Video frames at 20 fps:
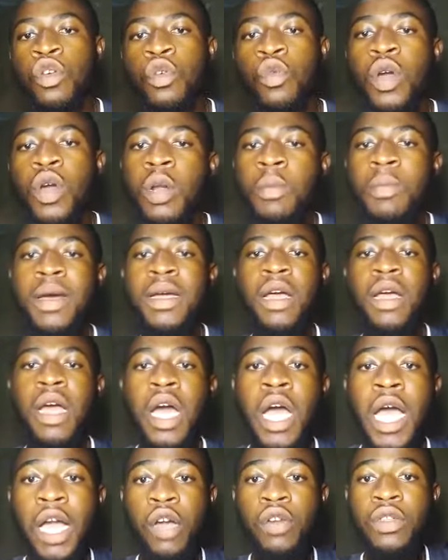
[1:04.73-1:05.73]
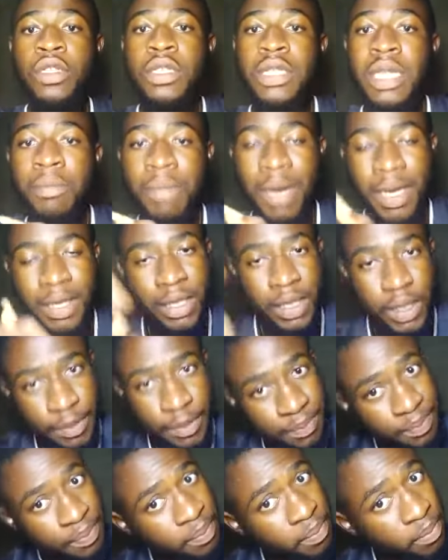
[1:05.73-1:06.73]
I understand by
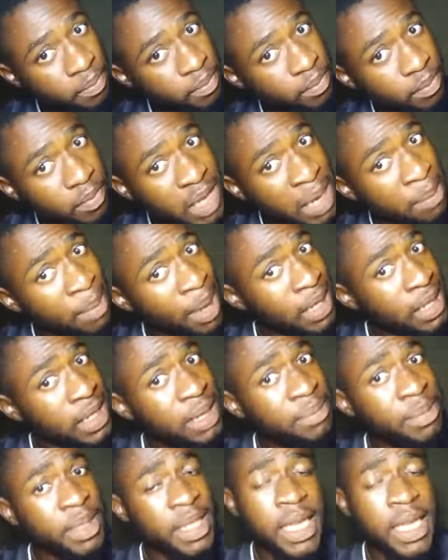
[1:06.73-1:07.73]
the team, the